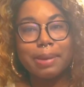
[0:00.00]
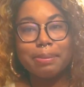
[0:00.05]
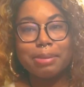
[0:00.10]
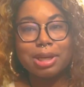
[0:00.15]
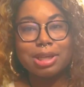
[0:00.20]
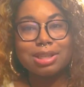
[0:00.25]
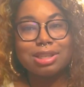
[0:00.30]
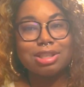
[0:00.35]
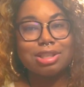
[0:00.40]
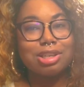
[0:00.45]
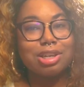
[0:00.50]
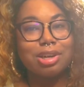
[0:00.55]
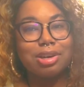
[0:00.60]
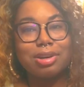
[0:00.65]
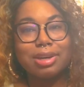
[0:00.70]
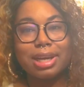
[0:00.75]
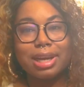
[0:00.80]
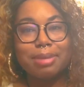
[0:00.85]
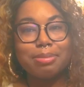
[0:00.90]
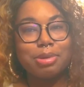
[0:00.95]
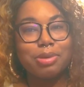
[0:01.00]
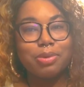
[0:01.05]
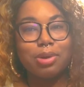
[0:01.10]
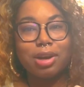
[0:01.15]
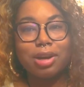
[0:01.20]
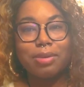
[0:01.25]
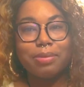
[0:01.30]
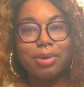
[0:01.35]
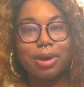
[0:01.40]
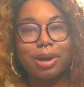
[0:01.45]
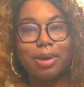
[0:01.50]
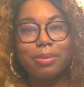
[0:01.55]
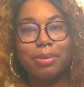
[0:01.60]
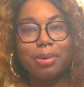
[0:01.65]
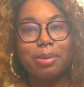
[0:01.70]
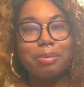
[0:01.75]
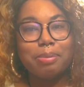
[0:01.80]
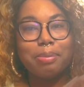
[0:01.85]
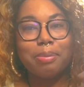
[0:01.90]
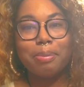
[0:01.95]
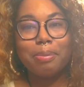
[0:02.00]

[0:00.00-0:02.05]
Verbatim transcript: because your girl can't be walking around with